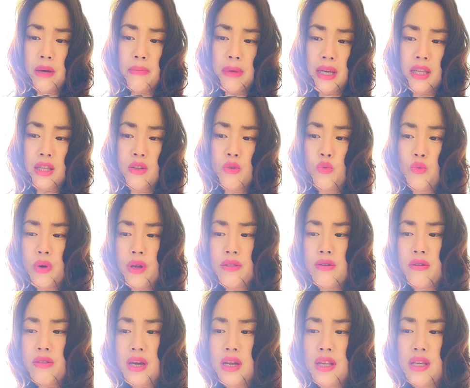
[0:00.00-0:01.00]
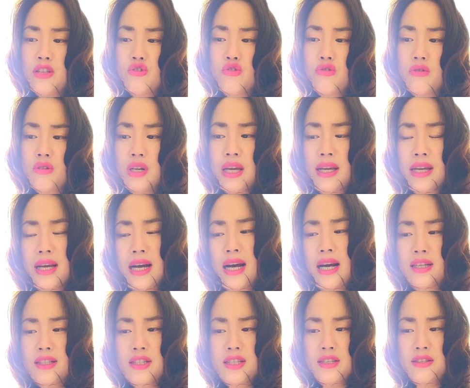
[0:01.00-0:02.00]
i mean whether that is your like
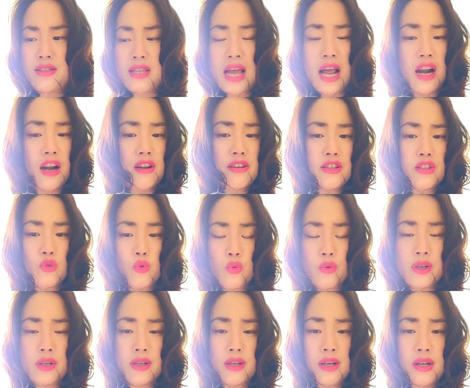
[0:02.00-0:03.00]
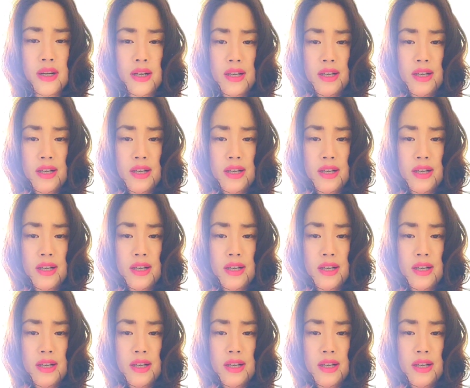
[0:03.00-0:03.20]
artist talent or